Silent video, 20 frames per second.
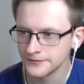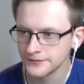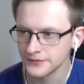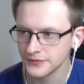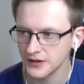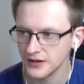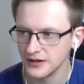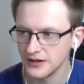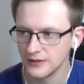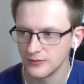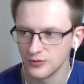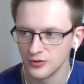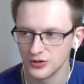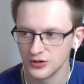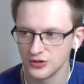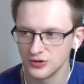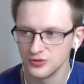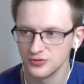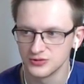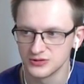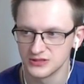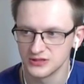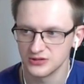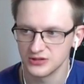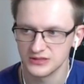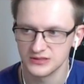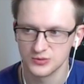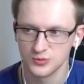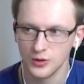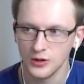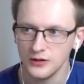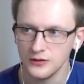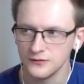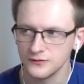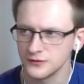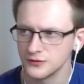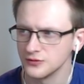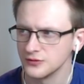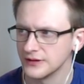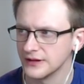And I'm gonna use it as well
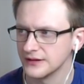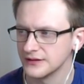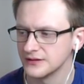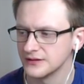to get,